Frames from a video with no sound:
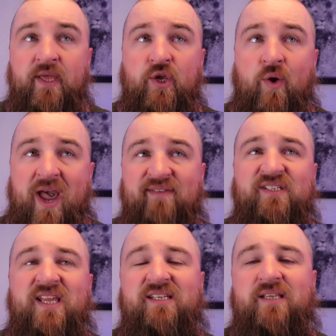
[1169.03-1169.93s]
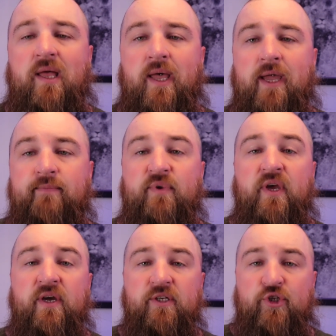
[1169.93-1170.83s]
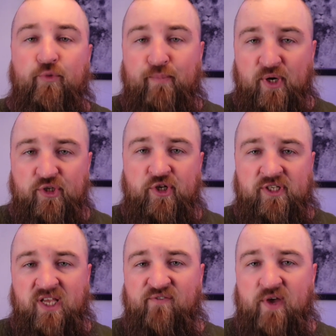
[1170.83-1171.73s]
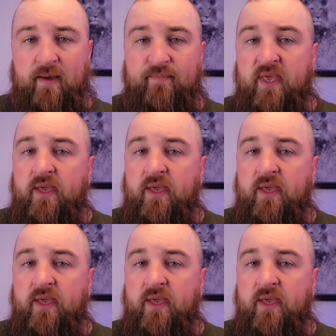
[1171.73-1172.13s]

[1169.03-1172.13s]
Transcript: You have to take time to build yourself up.